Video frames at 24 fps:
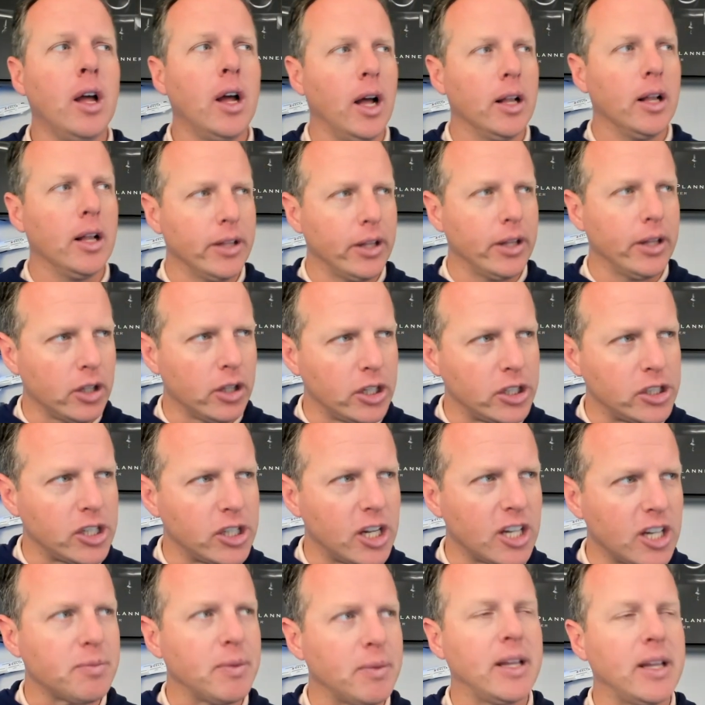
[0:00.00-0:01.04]
a little
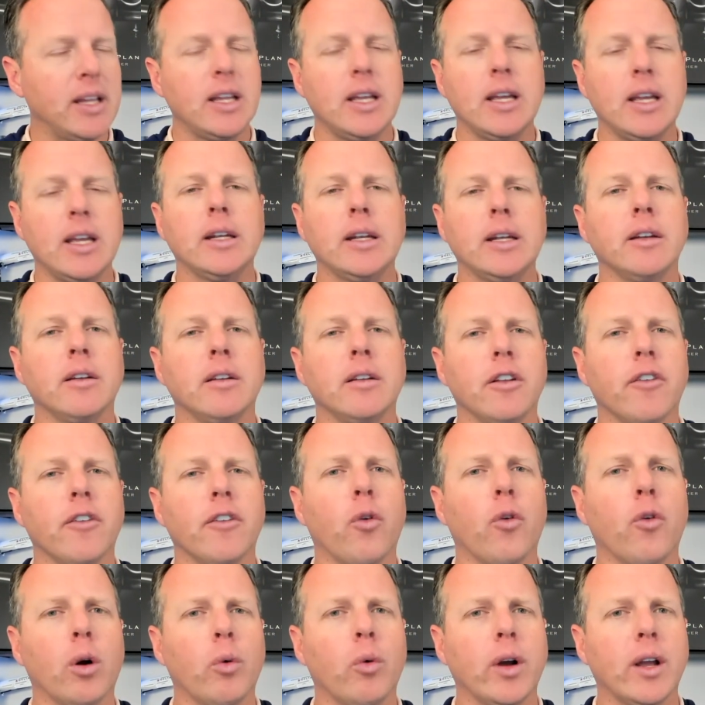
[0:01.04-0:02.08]
adjustment in the
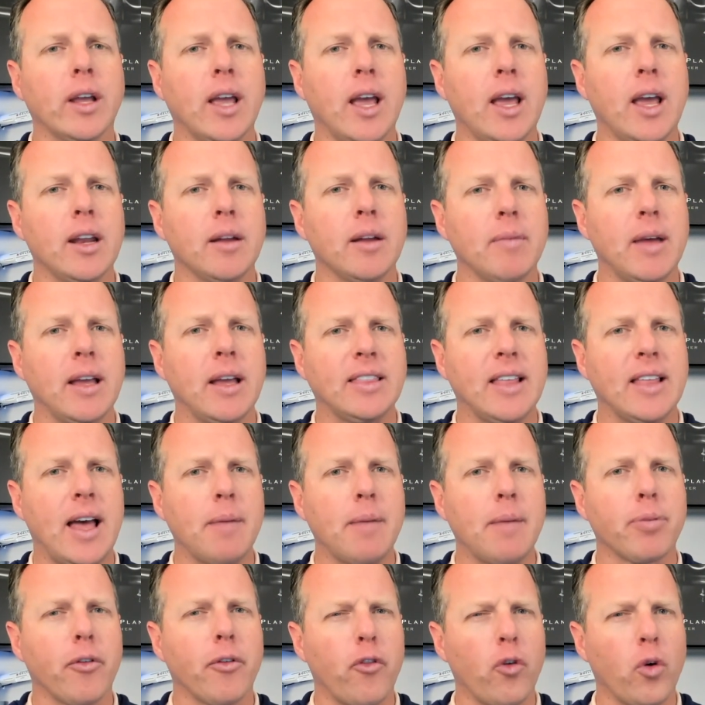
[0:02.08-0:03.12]
401k to make
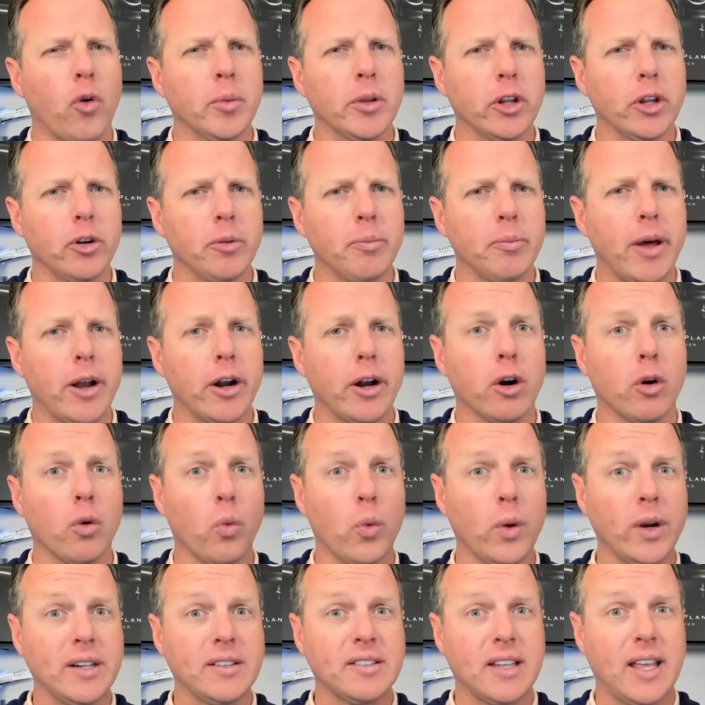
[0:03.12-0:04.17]
that perform a little better
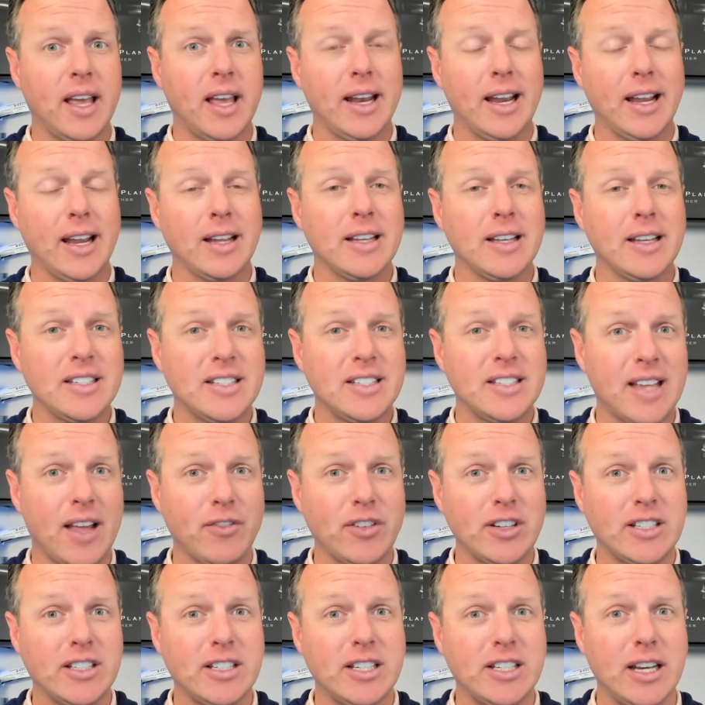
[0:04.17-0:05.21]
when it's getting
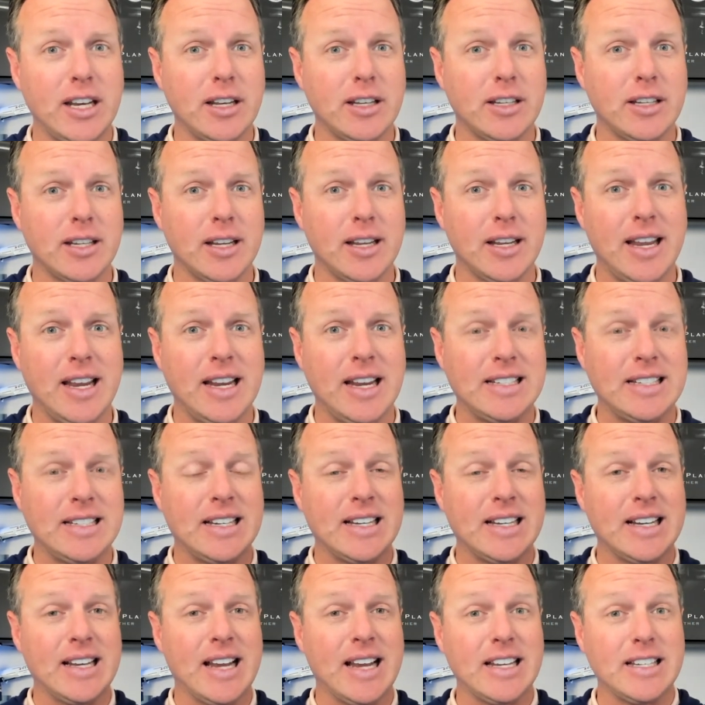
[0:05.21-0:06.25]
17 to
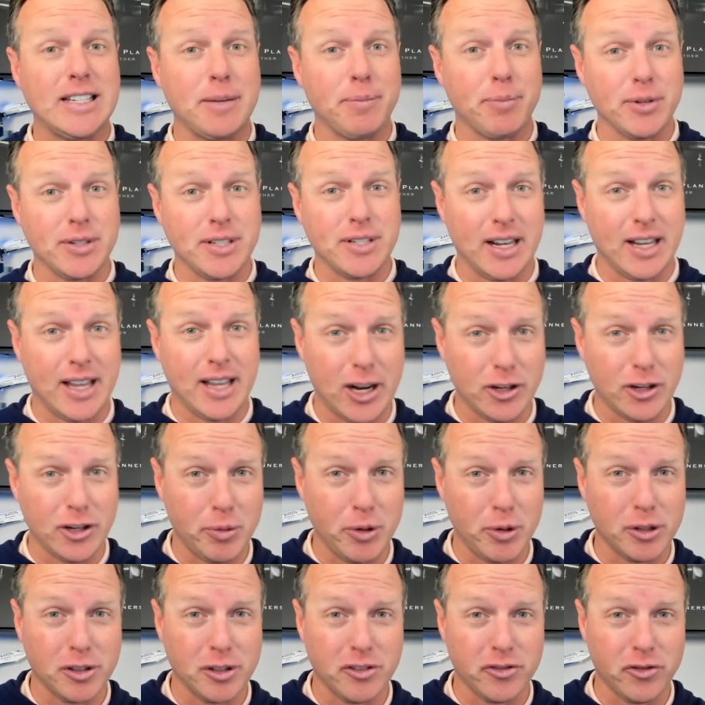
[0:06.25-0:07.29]
18 to 19%
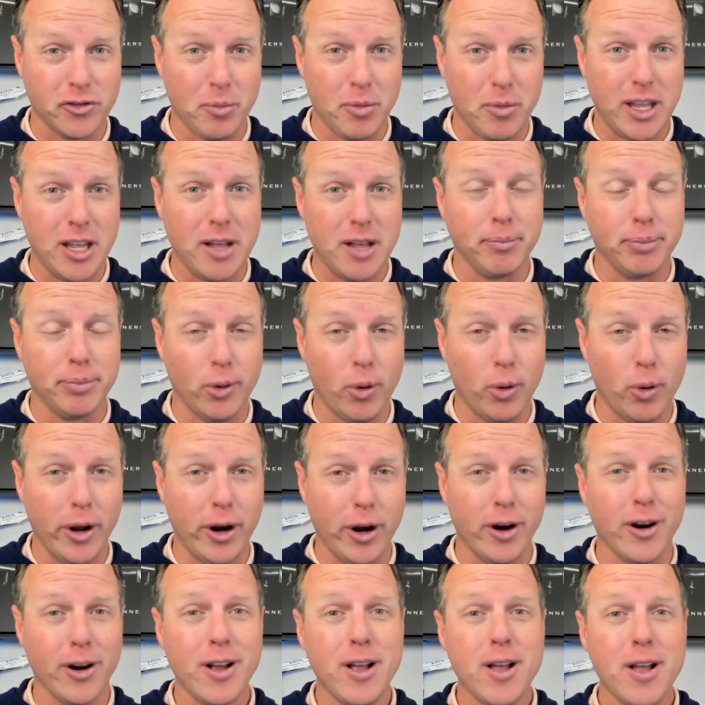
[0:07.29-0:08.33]
contributions from the
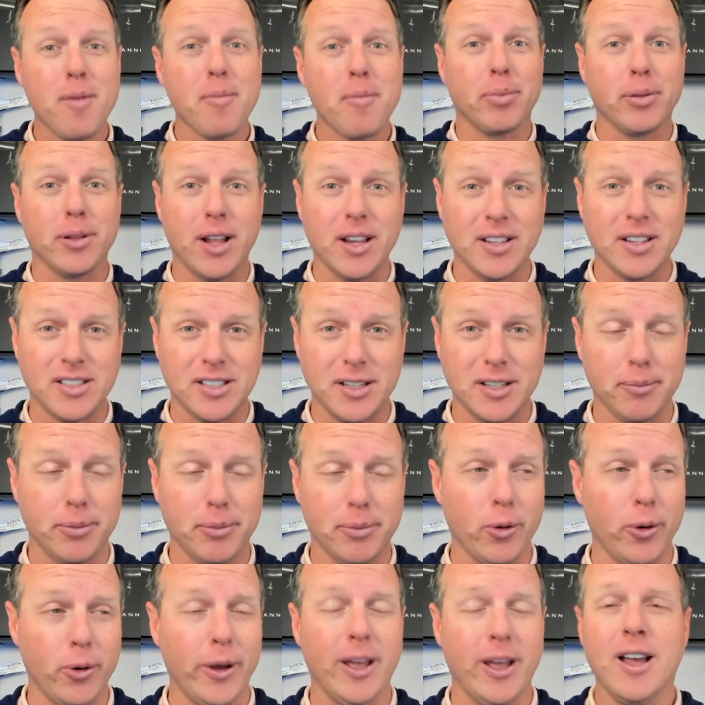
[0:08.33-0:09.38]
employer plus the
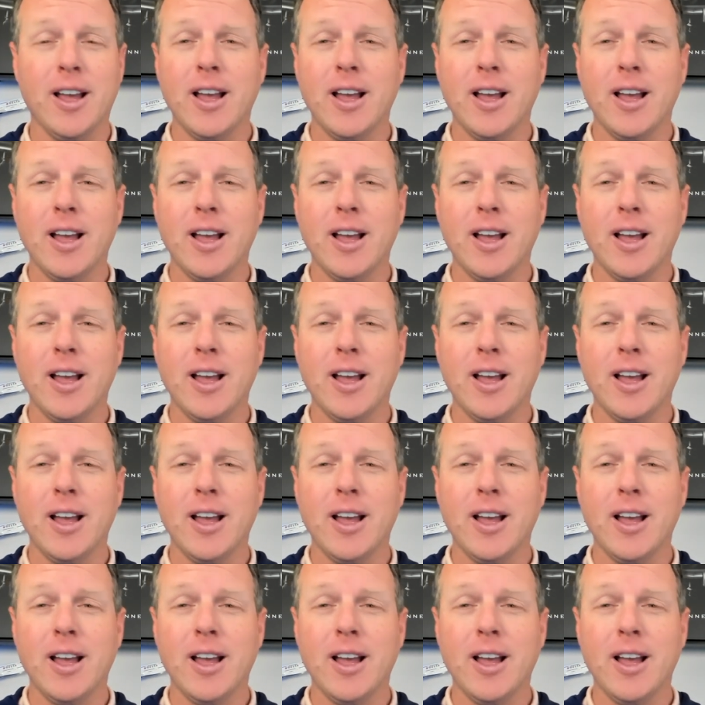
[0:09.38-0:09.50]
employee.